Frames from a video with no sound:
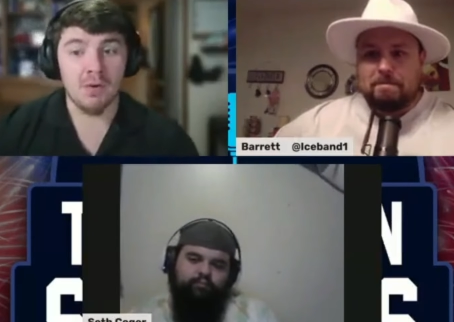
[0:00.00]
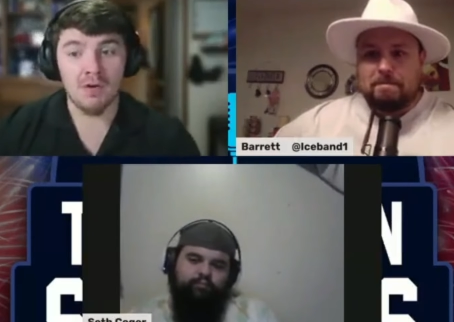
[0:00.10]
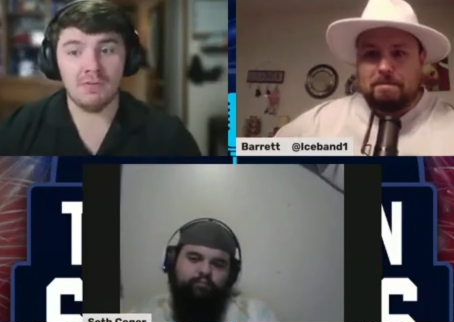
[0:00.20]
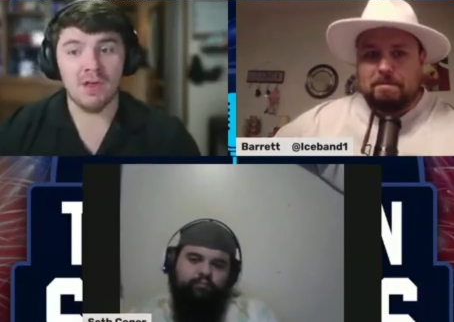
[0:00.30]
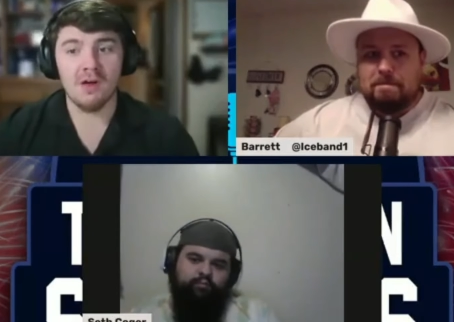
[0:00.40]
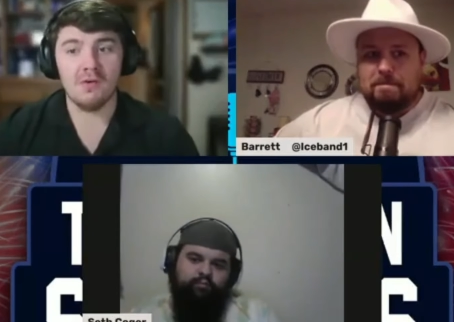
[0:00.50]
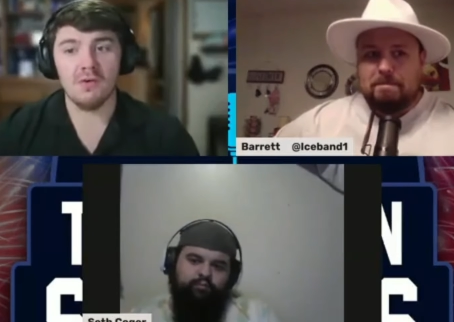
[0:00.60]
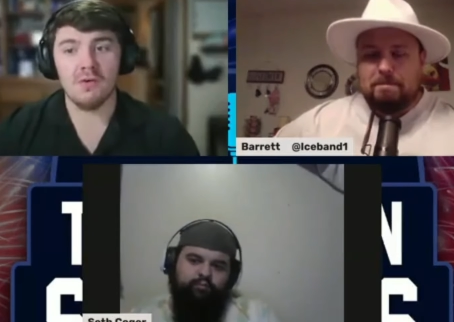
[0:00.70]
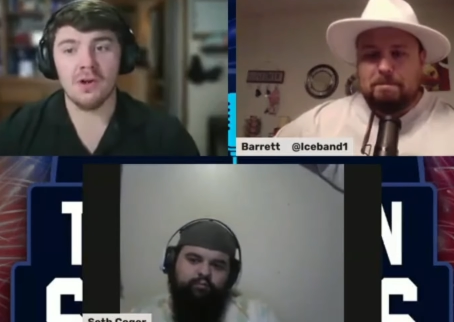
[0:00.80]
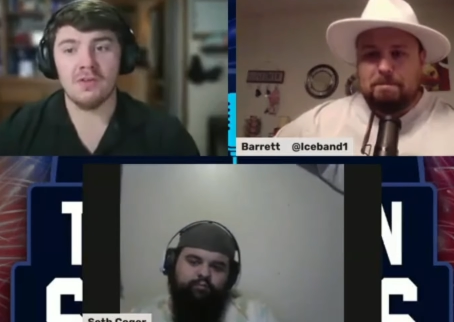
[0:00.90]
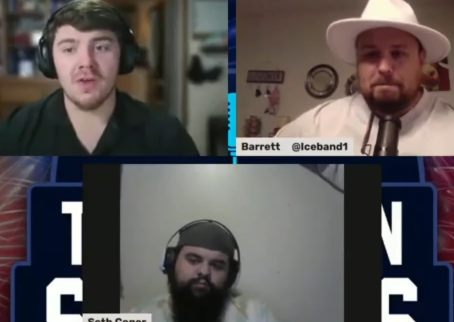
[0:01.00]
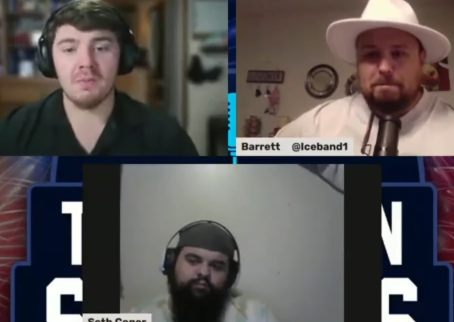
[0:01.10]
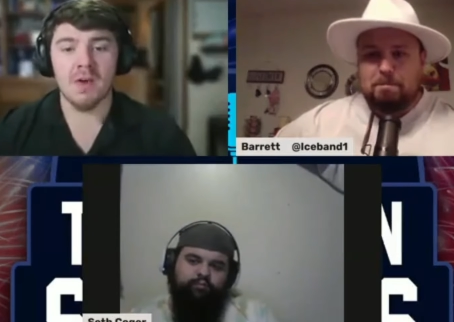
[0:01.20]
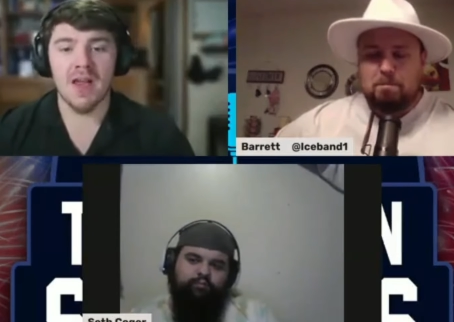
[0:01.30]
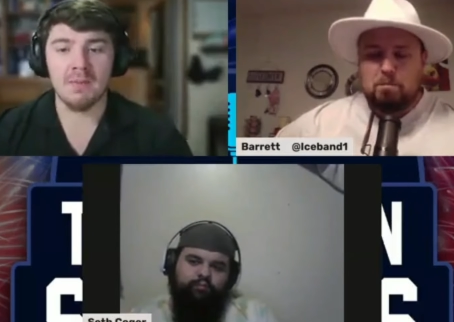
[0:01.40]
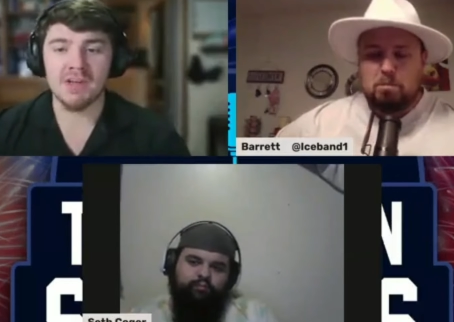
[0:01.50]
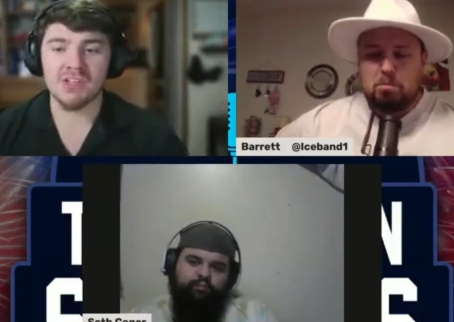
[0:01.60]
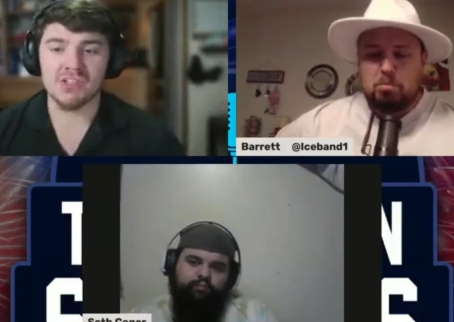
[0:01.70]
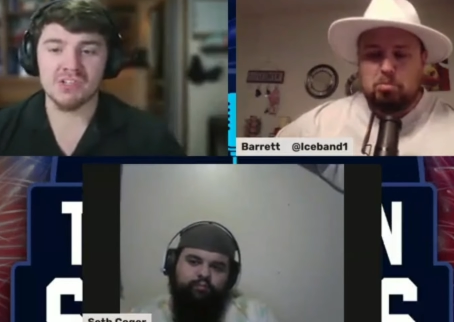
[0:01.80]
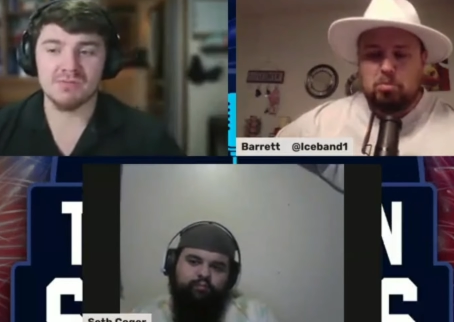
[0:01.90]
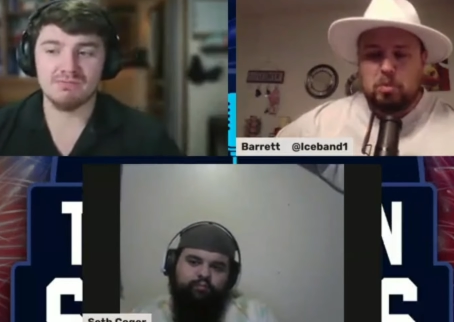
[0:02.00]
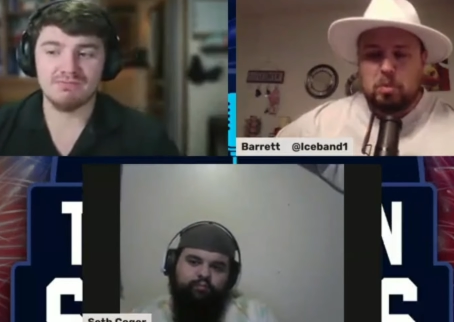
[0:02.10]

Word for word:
Speaker 1: Buffalo, or do you think Miami just